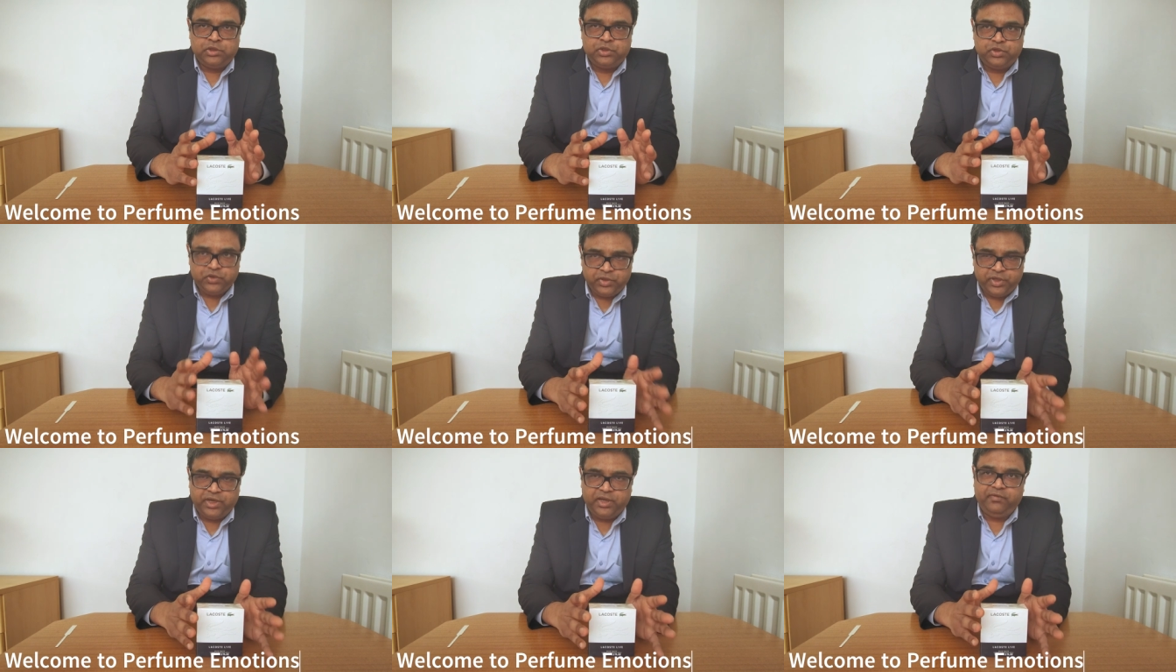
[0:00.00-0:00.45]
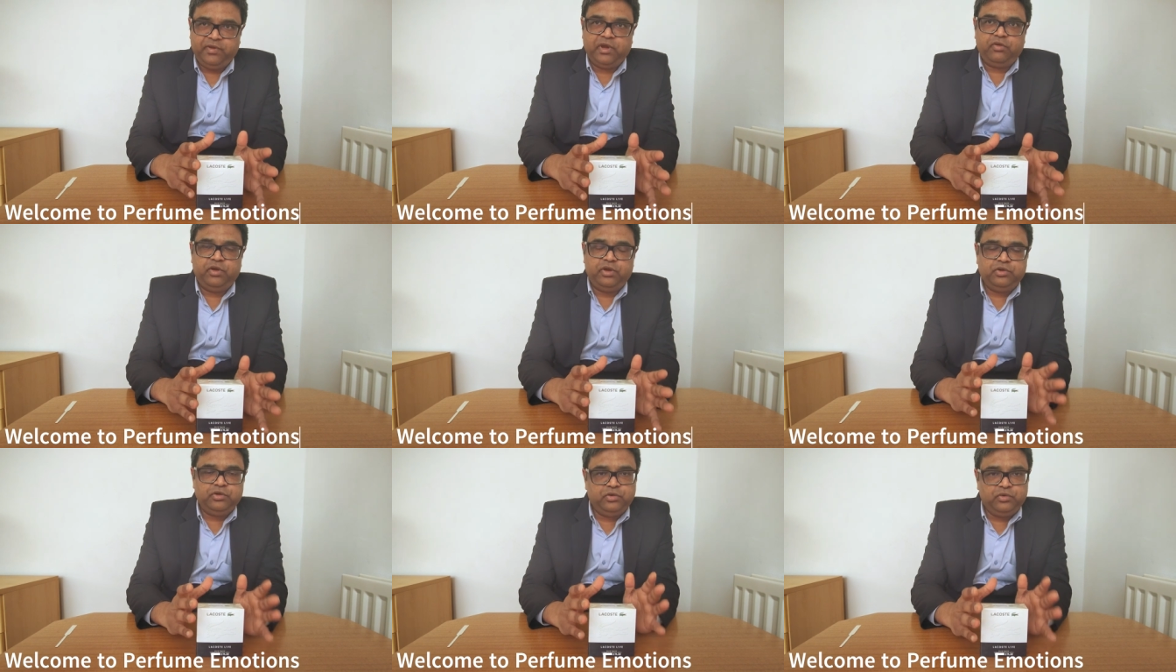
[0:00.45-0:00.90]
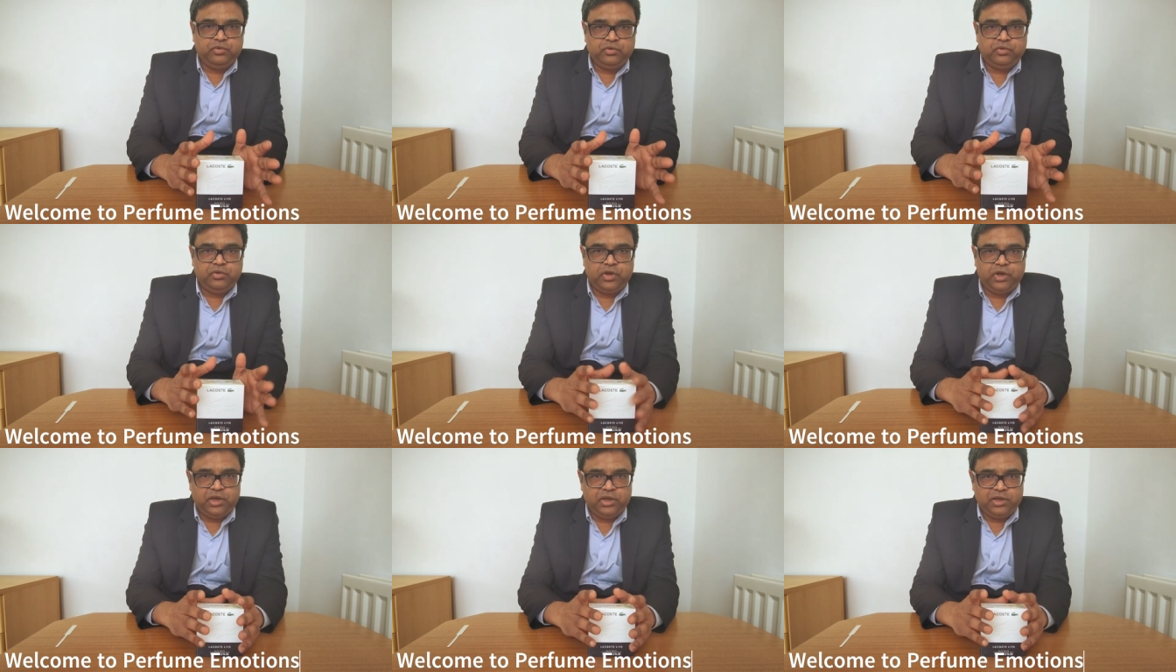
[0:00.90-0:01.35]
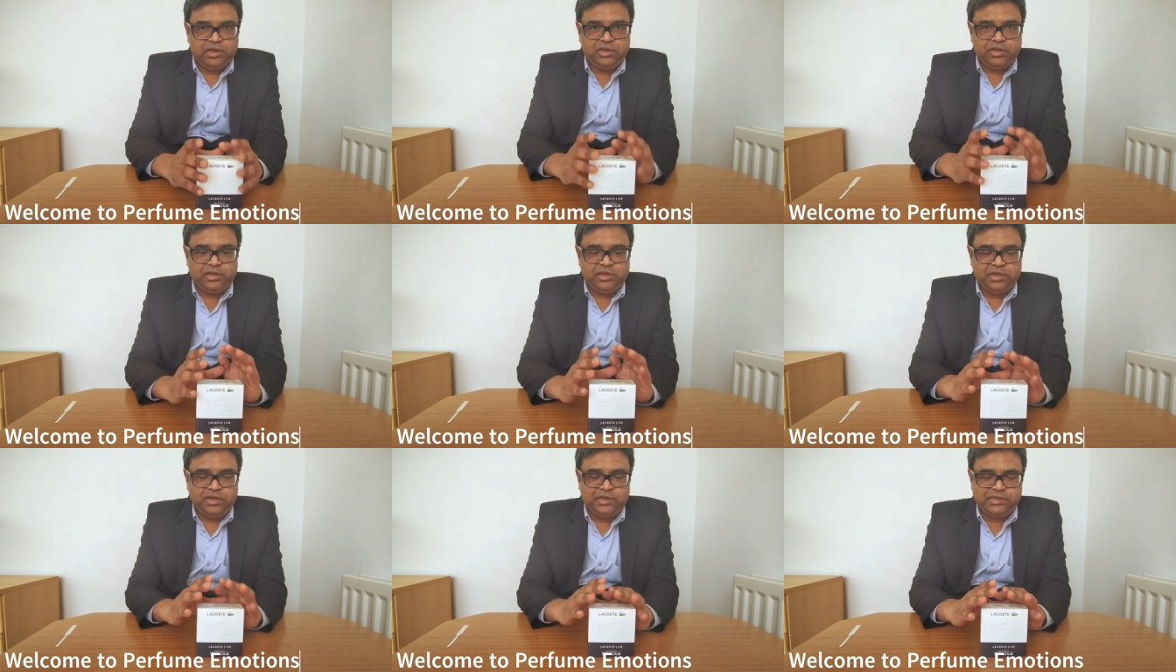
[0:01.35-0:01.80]
today we are going to do
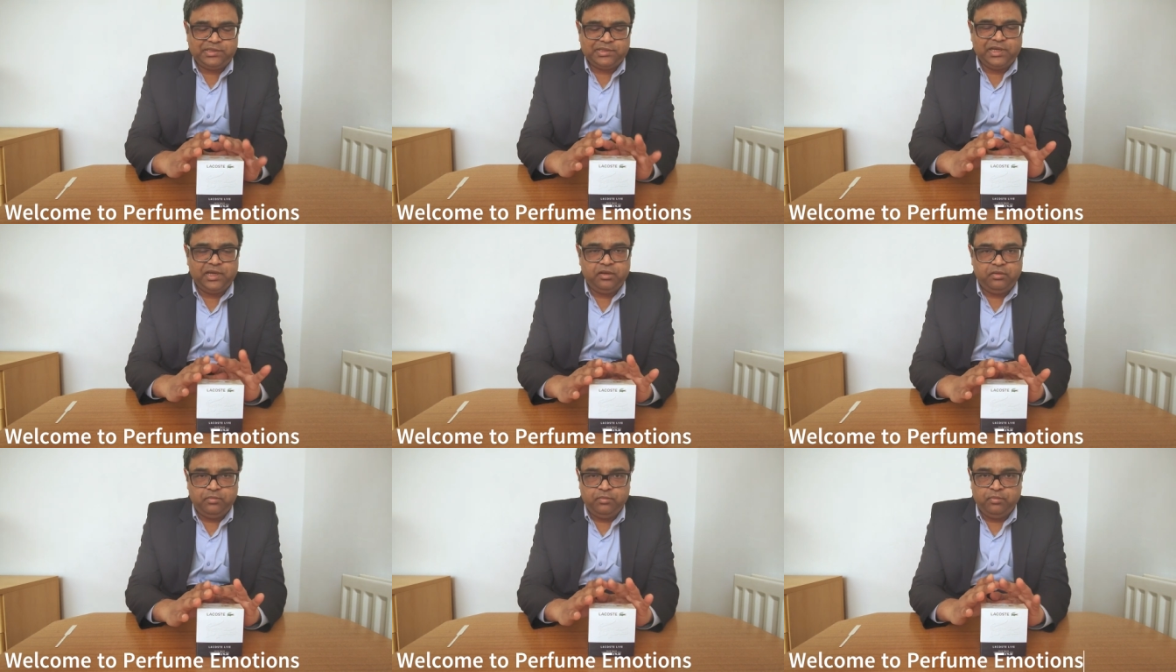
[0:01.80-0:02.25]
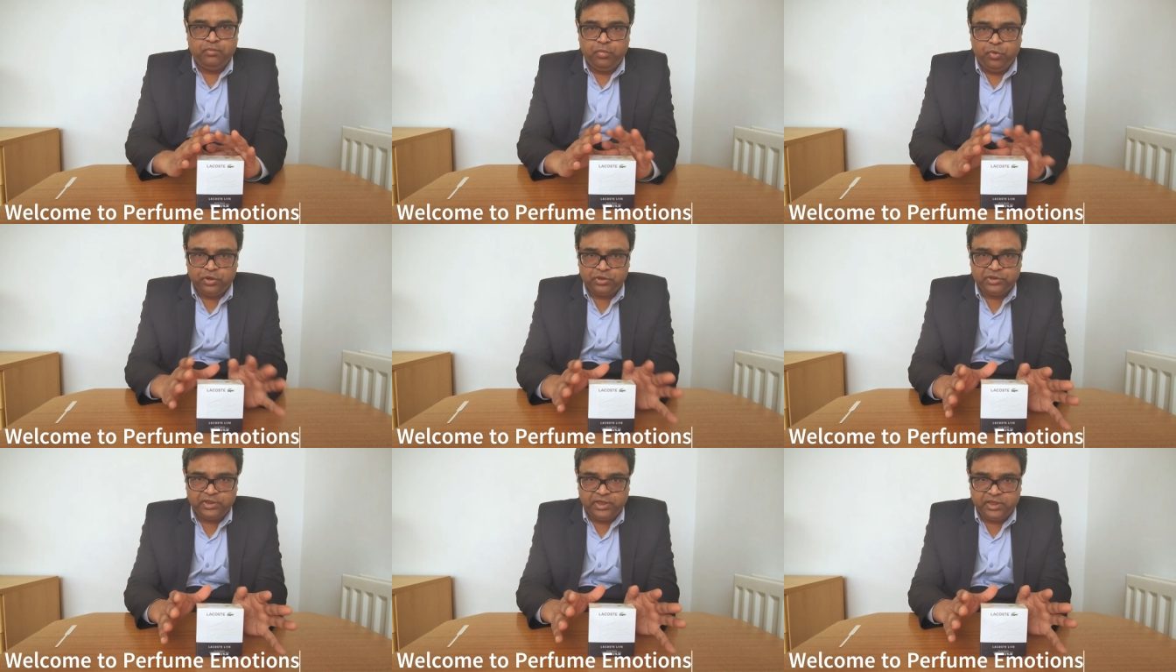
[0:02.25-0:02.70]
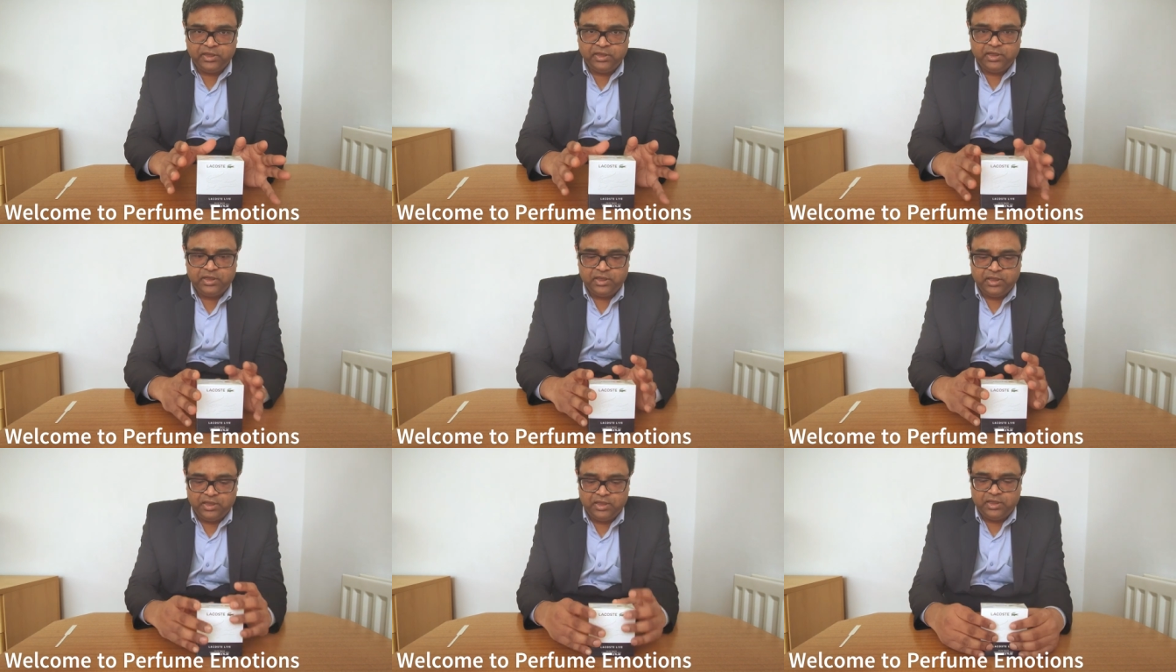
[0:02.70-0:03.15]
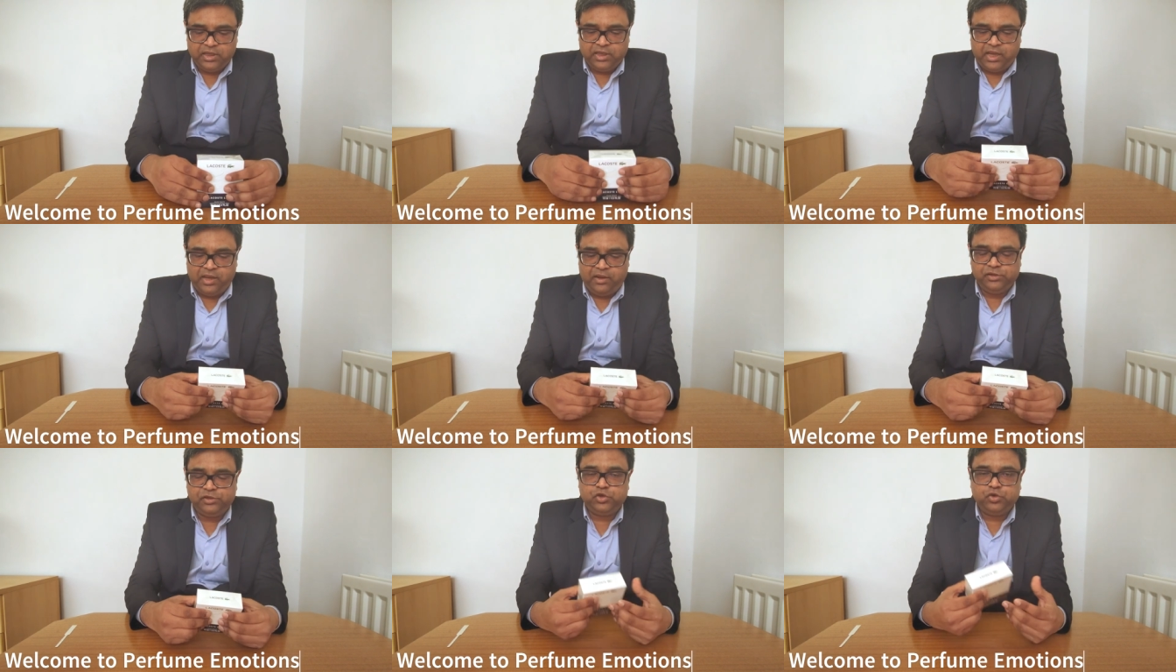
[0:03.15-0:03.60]
uh, its unboxing. Uh,
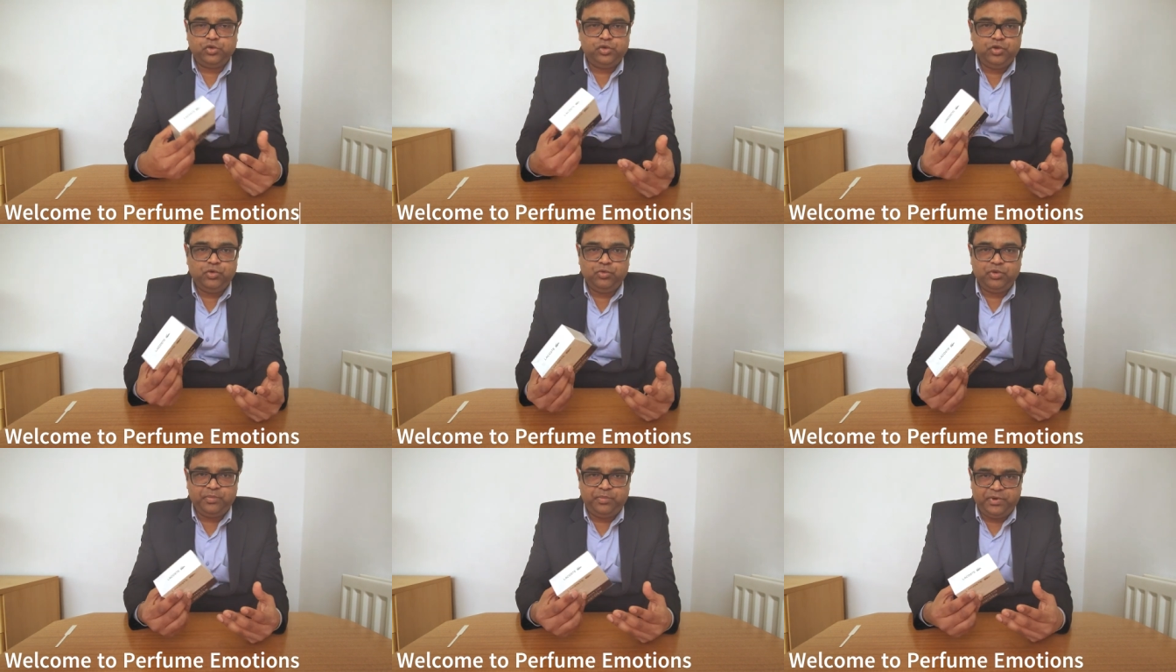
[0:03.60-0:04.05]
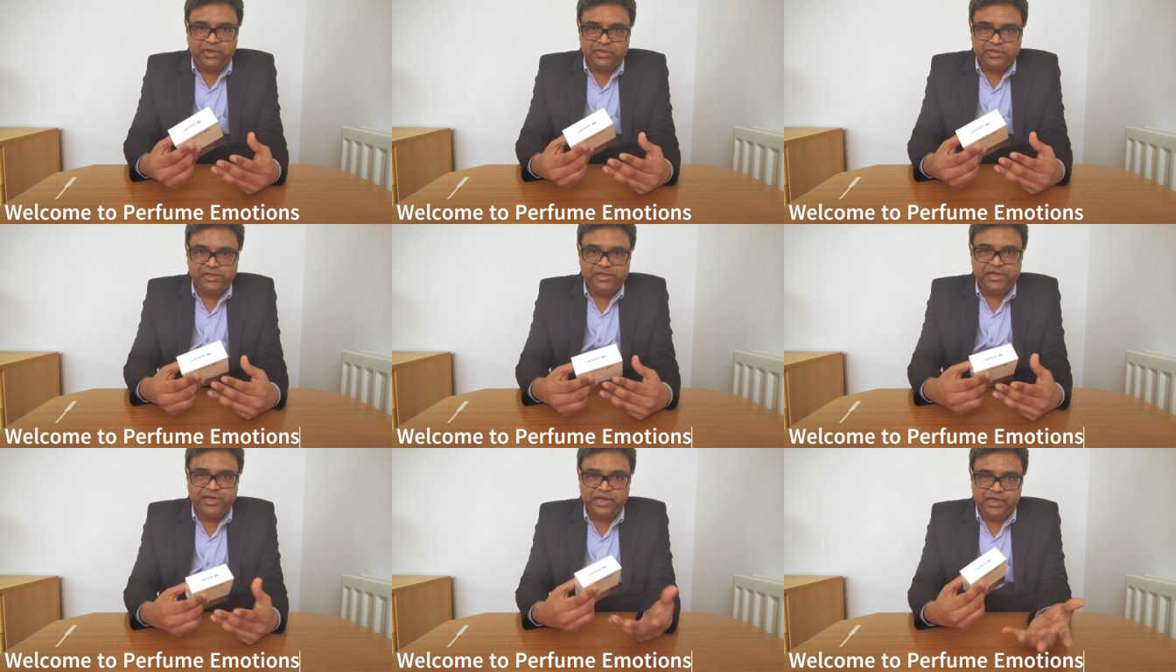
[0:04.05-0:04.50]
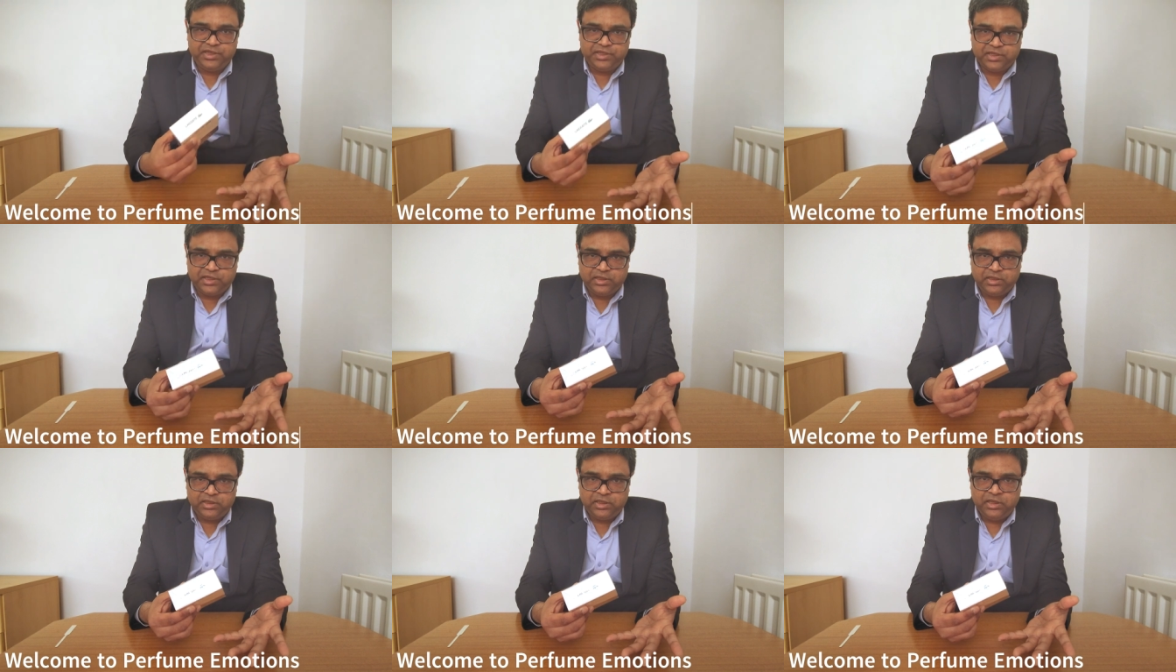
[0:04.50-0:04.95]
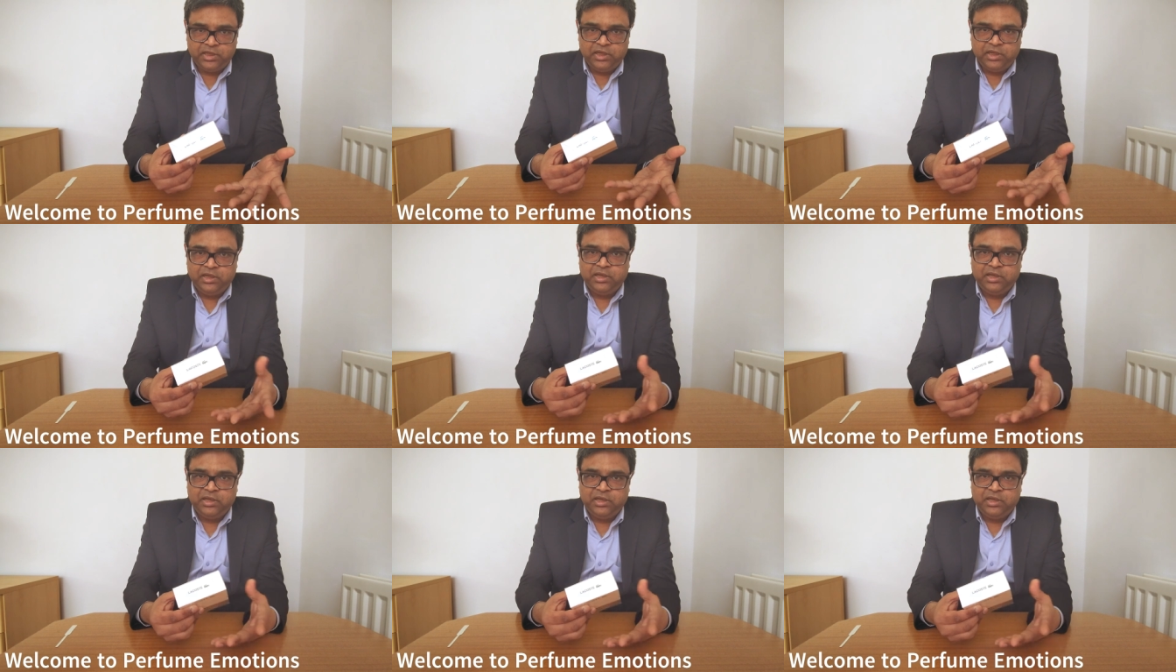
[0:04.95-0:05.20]
I'll show you the presentation.